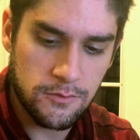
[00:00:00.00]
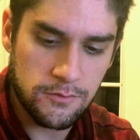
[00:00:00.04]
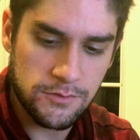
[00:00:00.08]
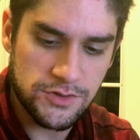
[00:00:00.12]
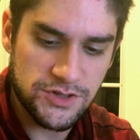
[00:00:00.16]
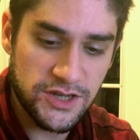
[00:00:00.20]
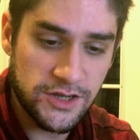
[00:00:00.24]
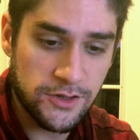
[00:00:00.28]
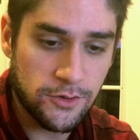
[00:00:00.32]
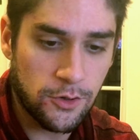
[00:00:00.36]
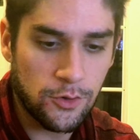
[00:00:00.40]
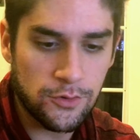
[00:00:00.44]

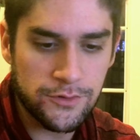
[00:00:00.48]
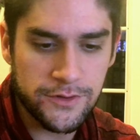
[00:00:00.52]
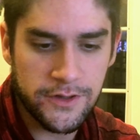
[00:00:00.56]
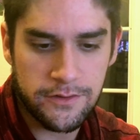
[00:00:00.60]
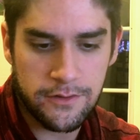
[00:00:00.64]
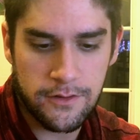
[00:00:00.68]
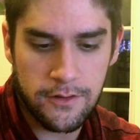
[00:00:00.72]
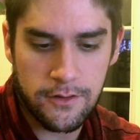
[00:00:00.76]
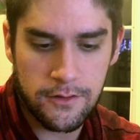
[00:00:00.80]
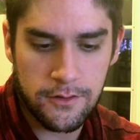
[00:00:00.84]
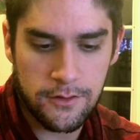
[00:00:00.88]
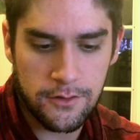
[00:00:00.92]
She can hold
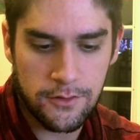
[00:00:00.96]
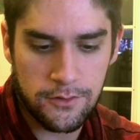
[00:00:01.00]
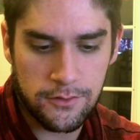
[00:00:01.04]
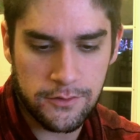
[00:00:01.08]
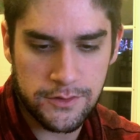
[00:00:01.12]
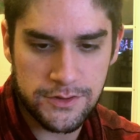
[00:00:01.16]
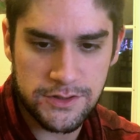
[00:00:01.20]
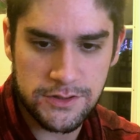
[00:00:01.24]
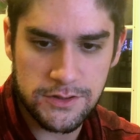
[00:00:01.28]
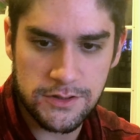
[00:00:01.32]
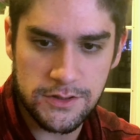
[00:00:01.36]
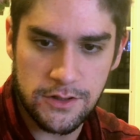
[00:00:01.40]
it though,
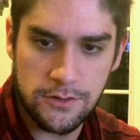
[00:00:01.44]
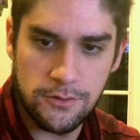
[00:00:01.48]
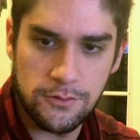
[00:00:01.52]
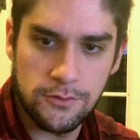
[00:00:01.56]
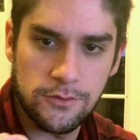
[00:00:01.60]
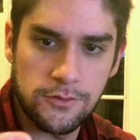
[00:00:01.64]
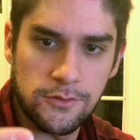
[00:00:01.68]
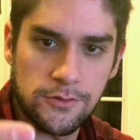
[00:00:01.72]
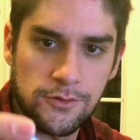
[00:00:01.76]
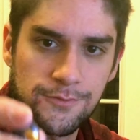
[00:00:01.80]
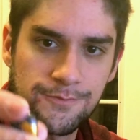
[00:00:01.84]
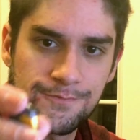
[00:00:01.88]
which is
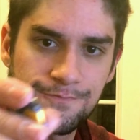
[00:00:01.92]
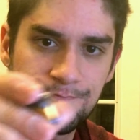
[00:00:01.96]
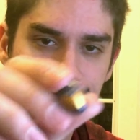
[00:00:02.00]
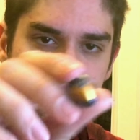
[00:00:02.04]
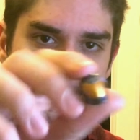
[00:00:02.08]
cool.